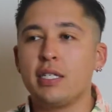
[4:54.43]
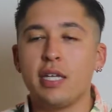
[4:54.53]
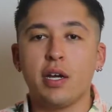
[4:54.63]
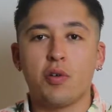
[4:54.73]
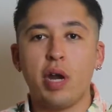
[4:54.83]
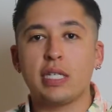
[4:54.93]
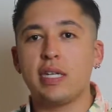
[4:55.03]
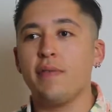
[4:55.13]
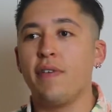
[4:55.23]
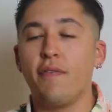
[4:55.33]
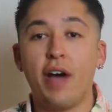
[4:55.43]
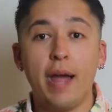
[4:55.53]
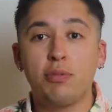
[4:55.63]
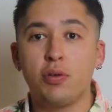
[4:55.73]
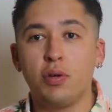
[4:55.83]
aggressive
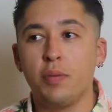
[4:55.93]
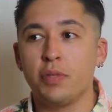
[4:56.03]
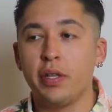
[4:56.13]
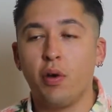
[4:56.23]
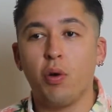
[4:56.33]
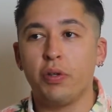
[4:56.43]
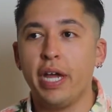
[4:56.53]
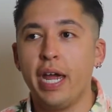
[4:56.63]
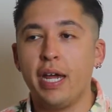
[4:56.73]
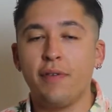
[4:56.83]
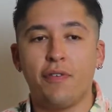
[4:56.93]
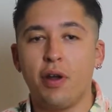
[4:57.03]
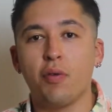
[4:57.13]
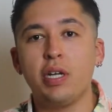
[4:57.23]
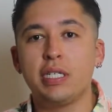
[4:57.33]
vibe to him the whole day for
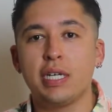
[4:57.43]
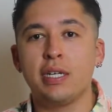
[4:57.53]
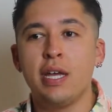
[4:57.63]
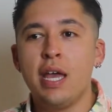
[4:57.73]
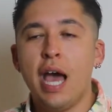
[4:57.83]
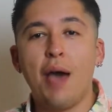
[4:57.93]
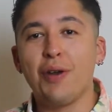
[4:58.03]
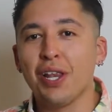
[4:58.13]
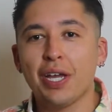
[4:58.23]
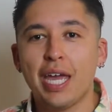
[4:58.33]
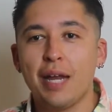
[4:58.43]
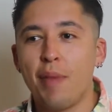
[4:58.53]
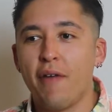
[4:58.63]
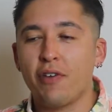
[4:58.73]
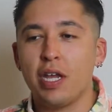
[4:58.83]
no reason. I would look look at him
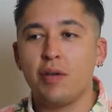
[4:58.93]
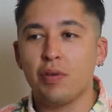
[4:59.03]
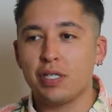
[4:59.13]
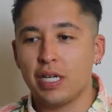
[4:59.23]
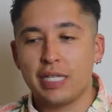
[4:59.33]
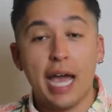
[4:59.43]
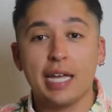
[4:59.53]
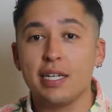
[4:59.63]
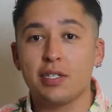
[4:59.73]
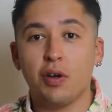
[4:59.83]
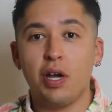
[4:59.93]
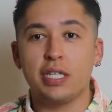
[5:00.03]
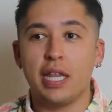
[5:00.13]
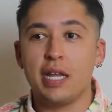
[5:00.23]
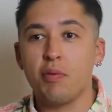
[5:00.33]
after he was attacking his toys,
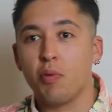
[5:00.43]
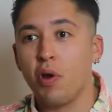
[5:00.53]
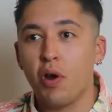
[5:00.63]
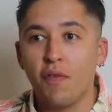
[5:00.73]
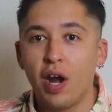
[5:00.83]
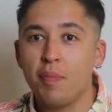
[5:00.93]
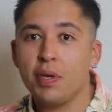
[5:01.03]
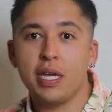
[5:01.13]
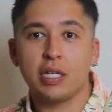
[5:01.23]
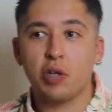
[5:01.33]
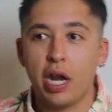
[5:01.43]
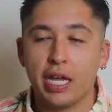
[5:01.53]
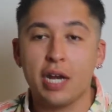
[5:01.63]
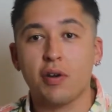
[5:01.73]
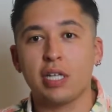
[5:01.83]
and then he would run over at me and try to
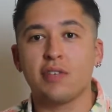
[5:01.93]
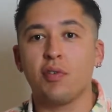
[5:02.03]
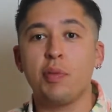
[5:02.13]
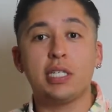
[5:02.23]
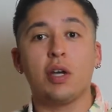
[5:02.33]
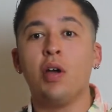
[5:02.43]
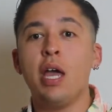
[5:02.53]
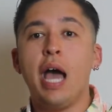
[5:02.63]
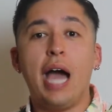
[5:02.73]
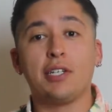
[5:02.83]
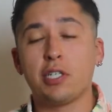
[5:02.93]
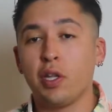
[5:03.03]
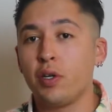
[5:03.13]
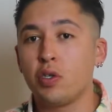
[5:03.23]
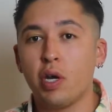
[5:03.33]
get aggressive with me. So I just
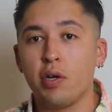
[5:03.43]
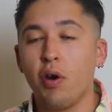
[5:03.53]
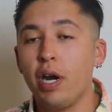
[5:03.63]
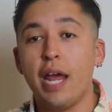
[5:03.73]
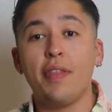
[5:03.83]
learned to ignore it, and